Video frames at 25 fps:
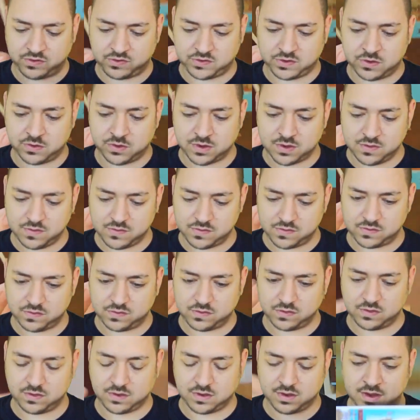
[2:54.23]
tokens,
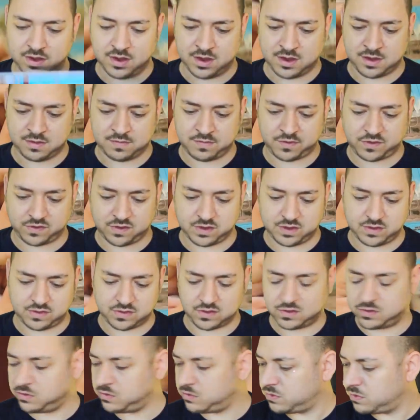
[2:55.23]
so that's
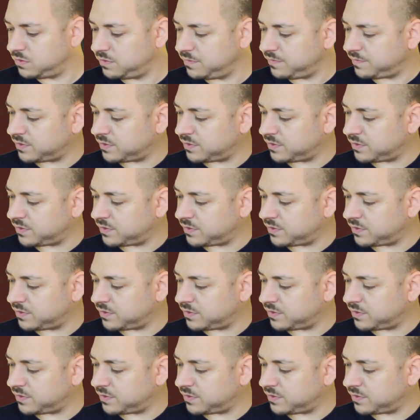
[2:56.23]
cool.